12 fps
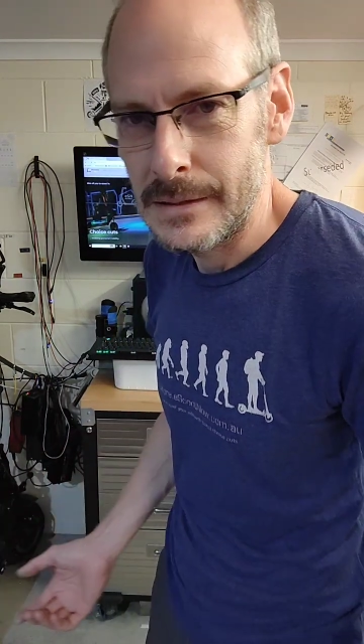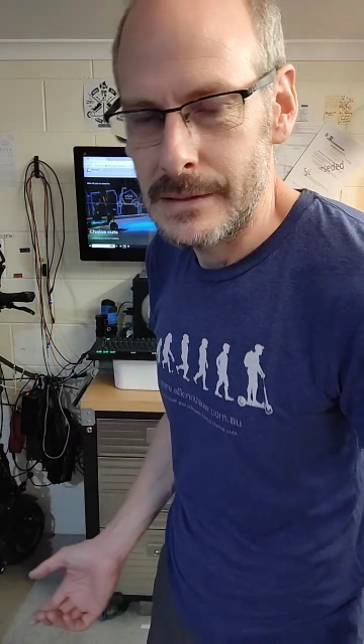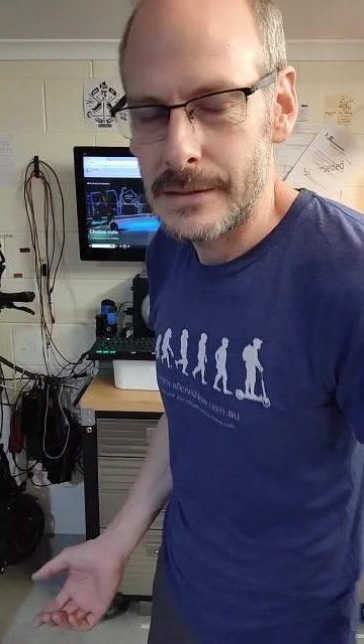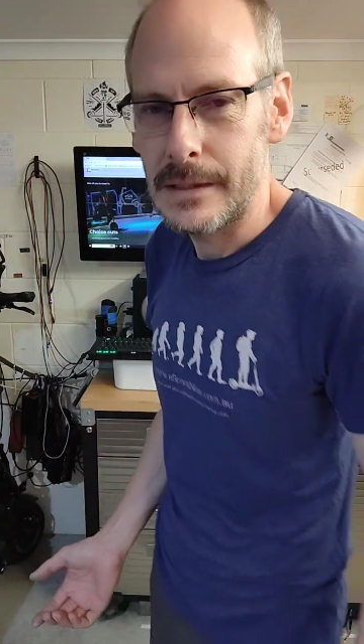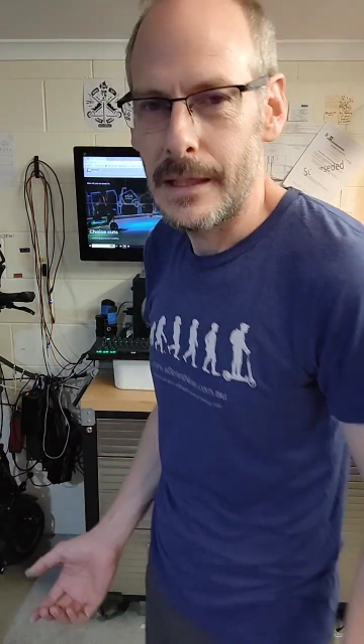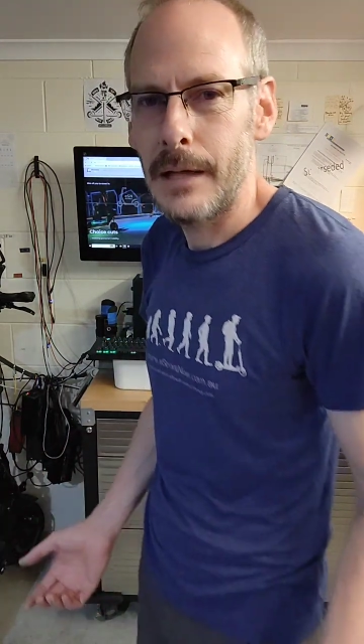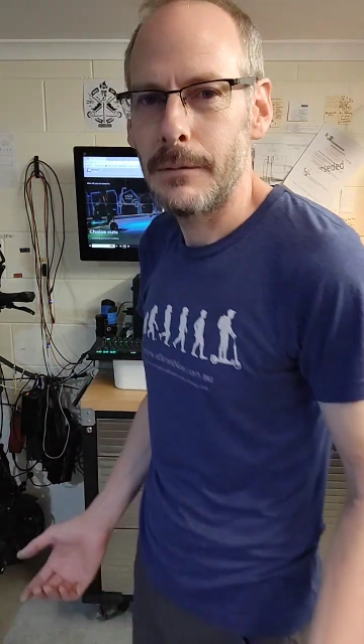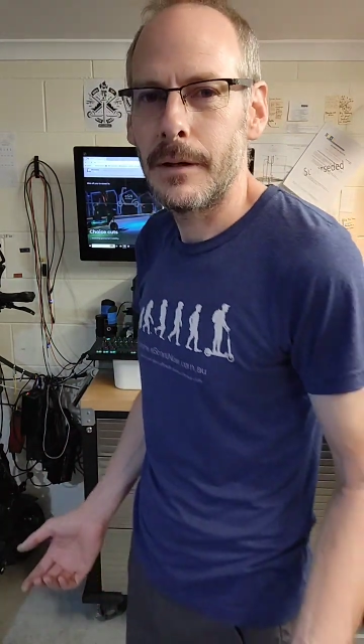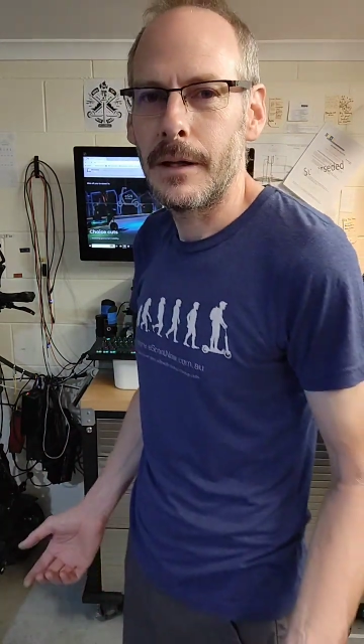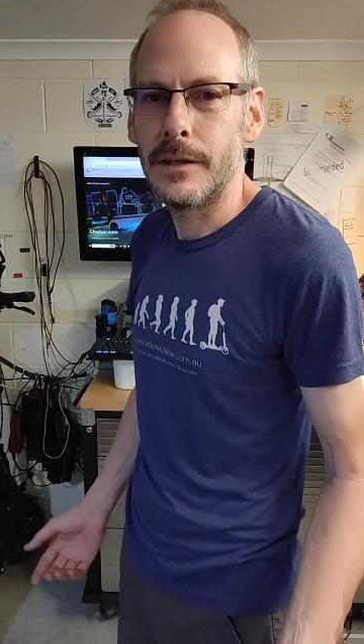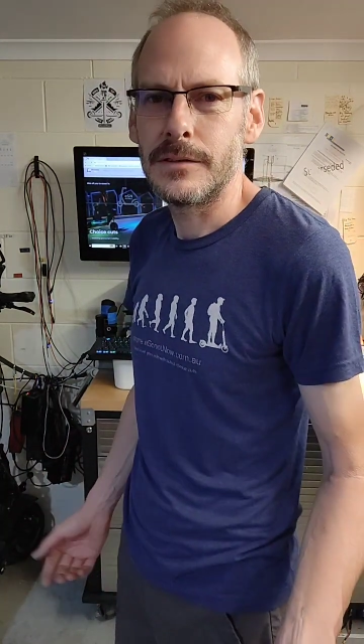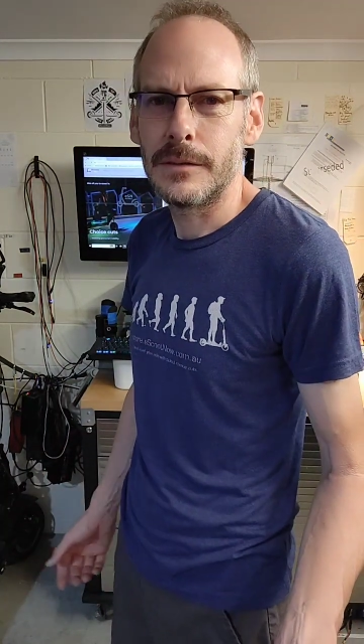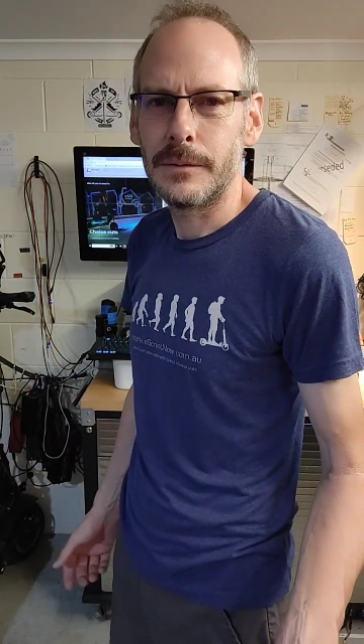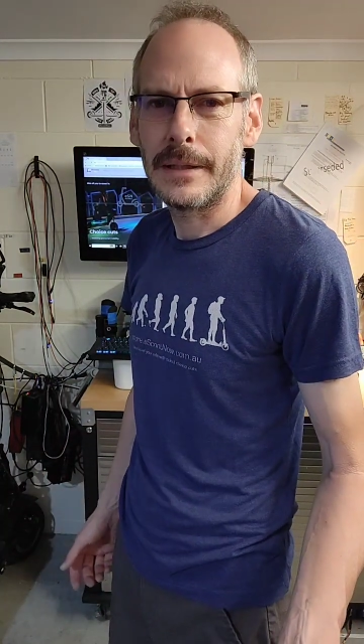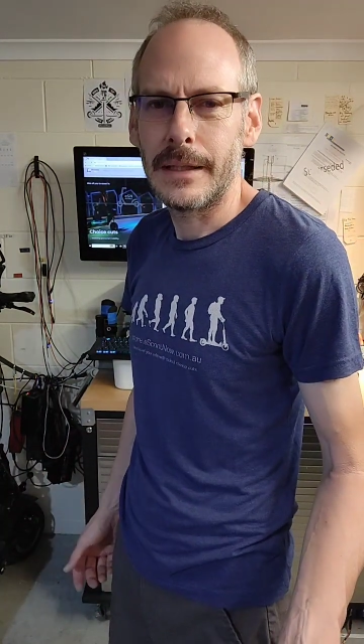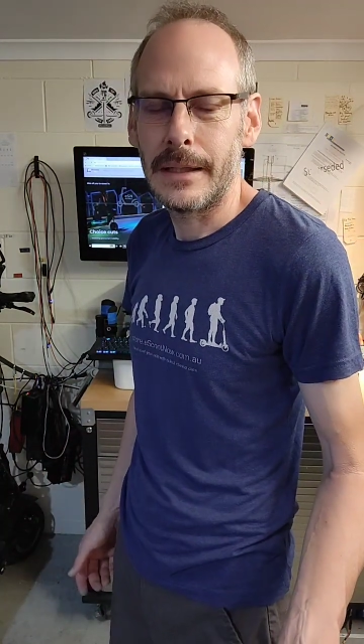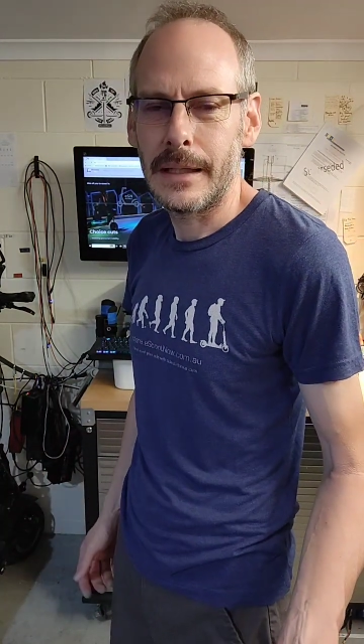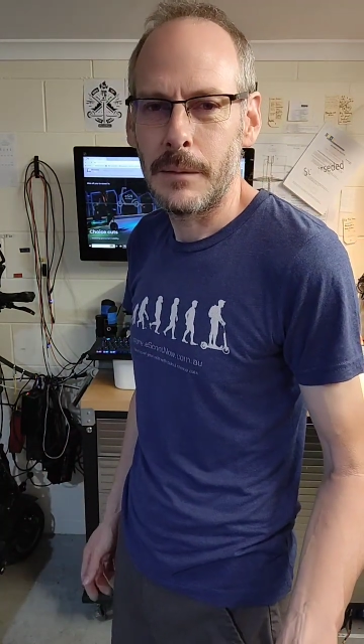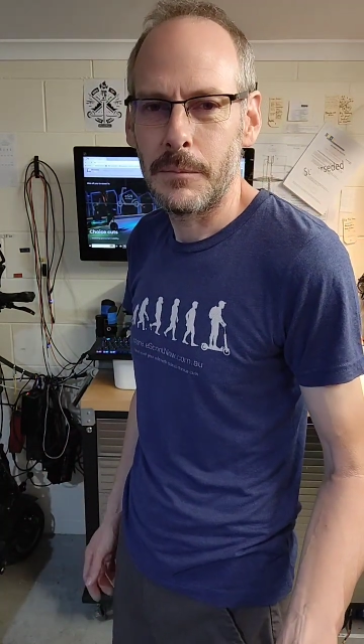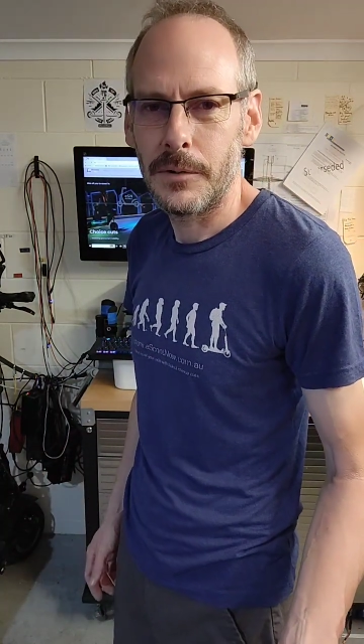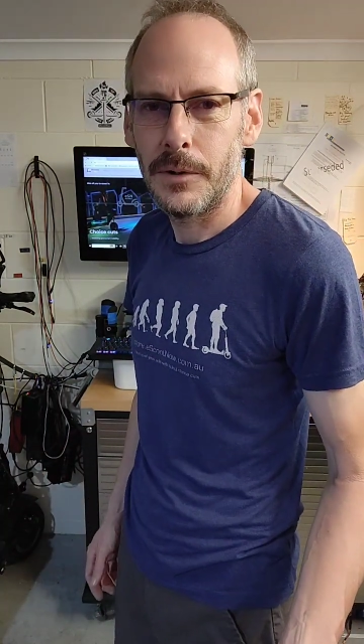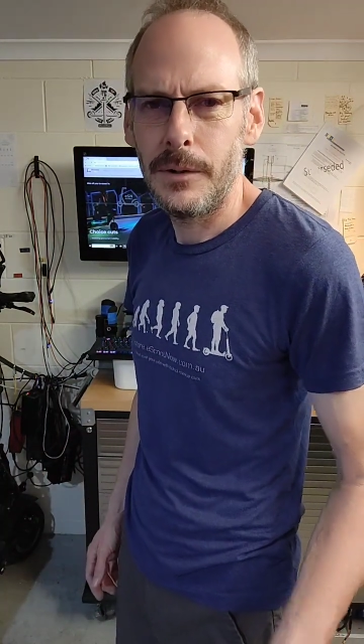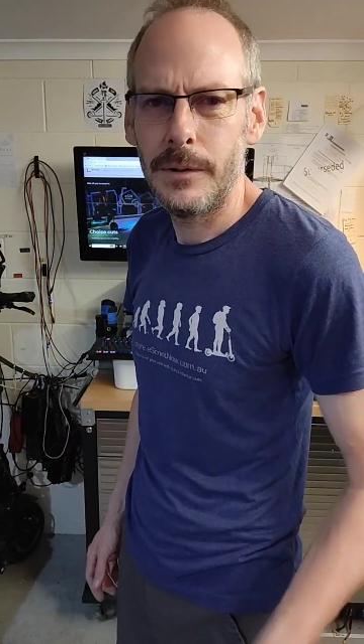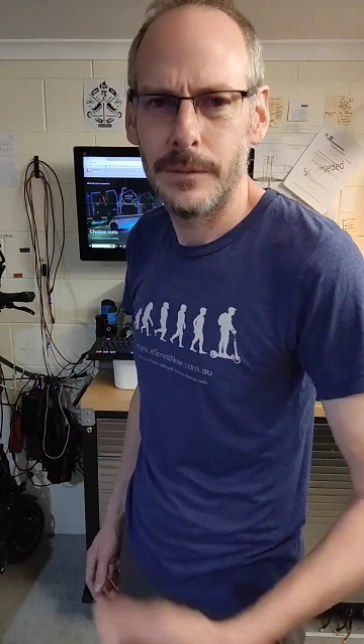So I had one of those on the weekend come
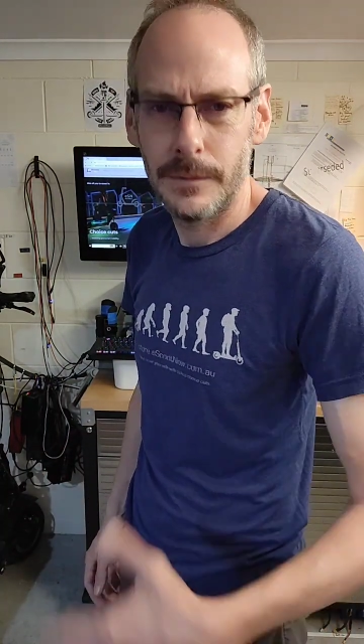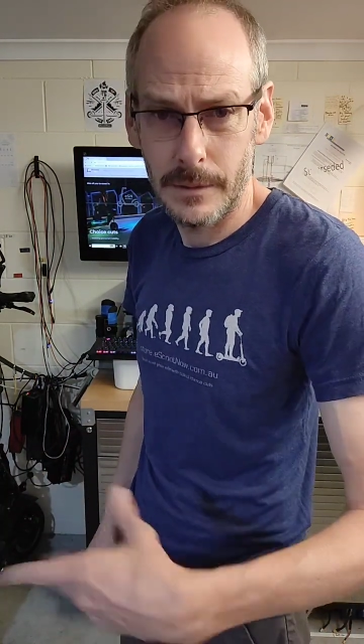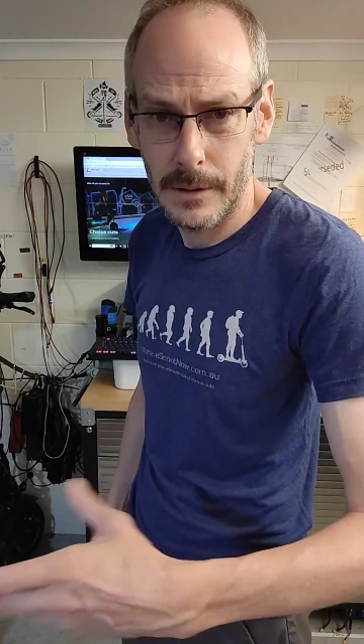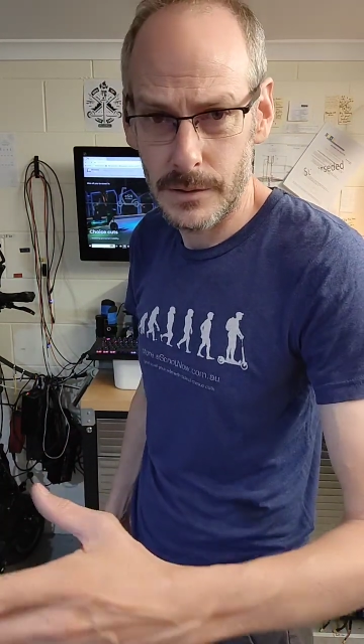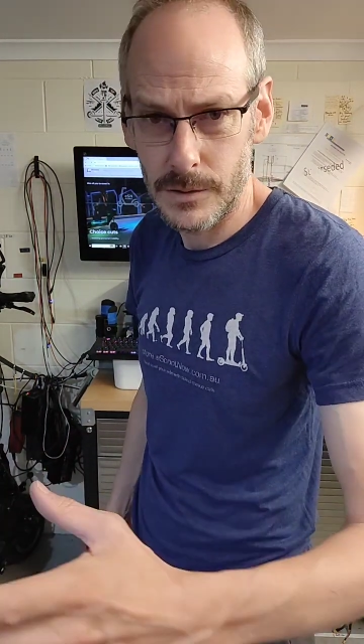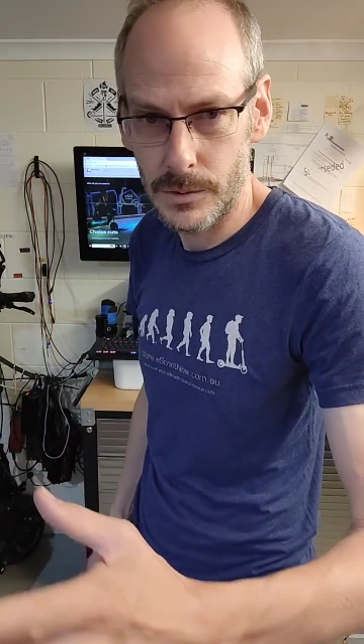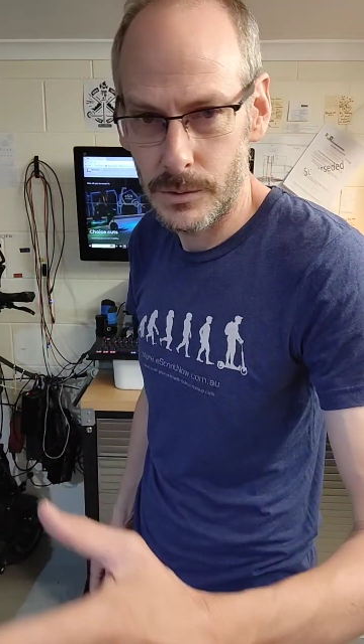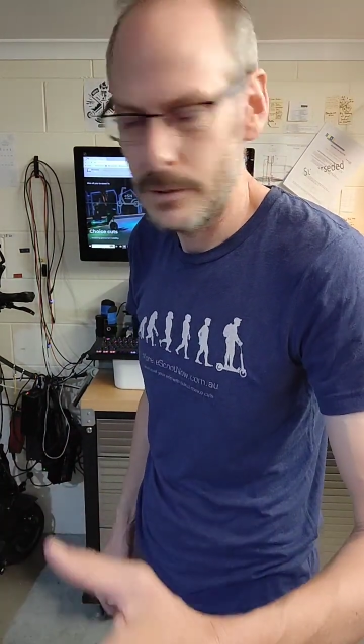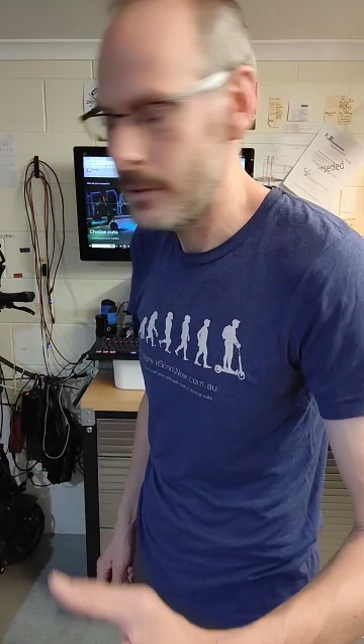through. That's sorted.